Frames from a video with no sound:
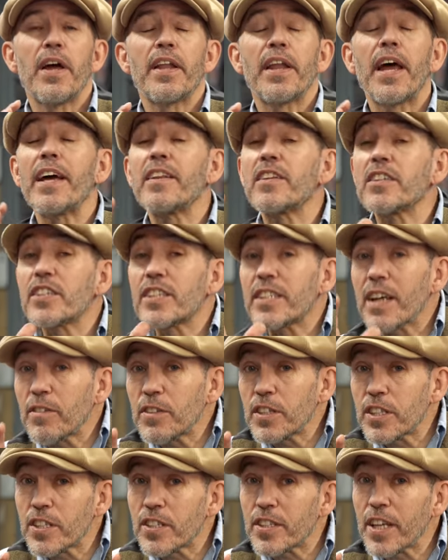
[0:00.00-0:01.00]
Now, in the
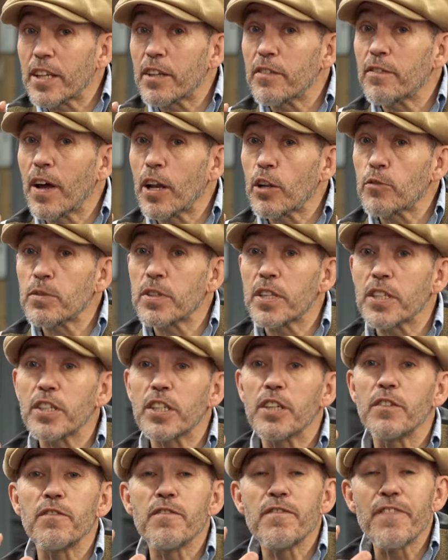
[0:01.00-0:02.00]
70s, they developed this
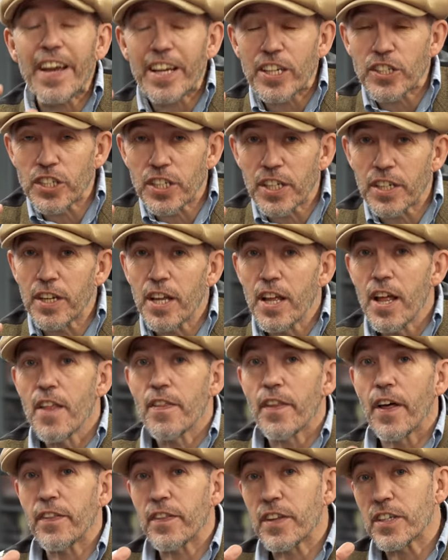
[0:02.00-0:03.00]
conviction
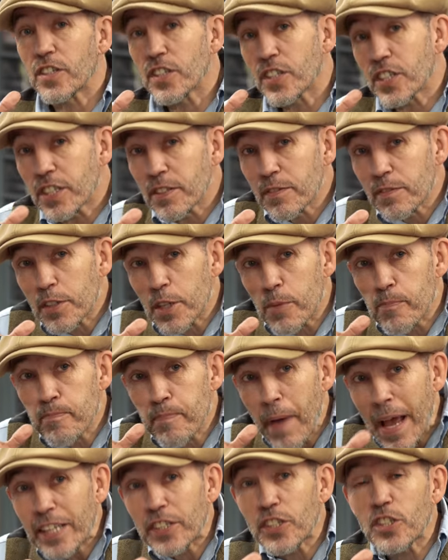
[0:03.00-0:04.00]
that the
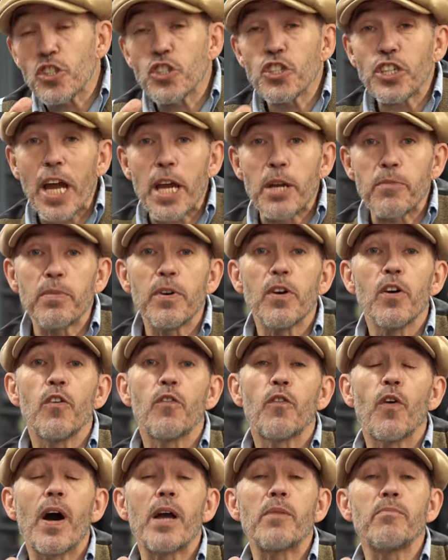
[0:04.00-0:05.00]
best shape
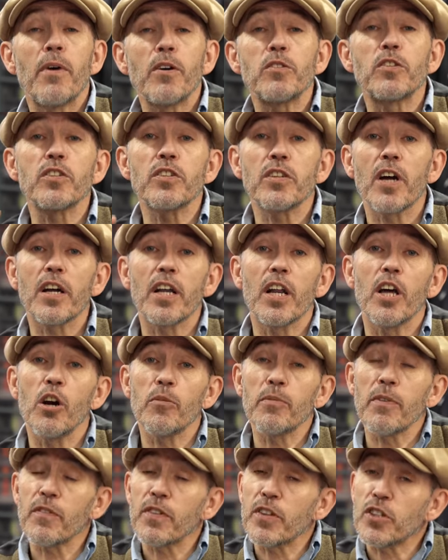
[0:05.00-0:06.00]
for a motorcycle
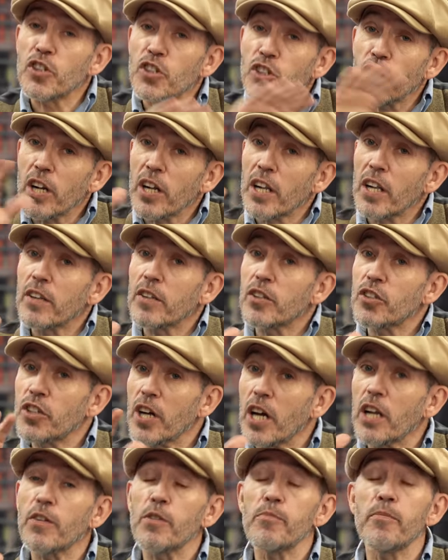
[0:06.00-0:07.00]
helmet, for the shell
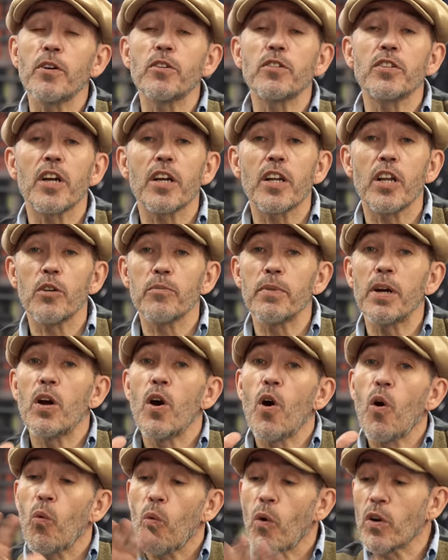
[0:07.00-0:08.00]
of a motorcycle helmet,
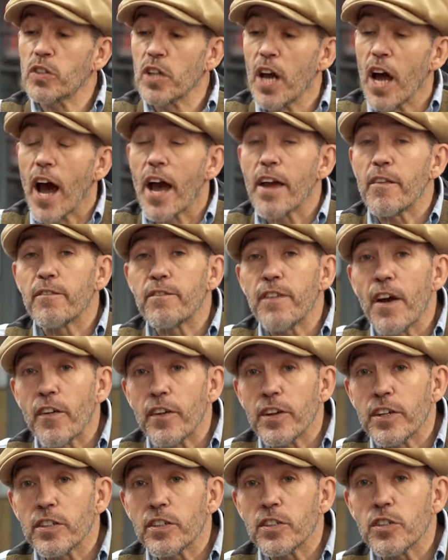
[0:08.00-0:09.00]
was a
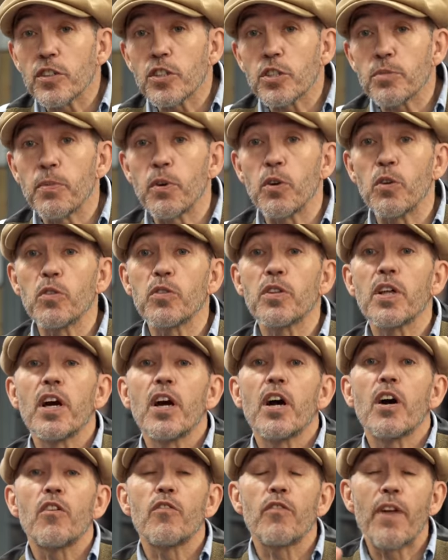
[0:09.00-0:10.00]
very smooth,
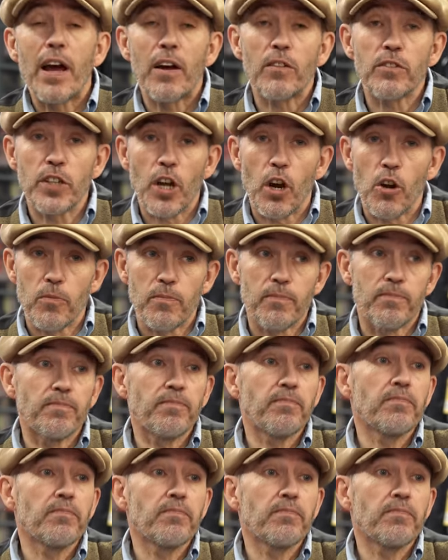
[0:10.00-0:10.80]
round dome.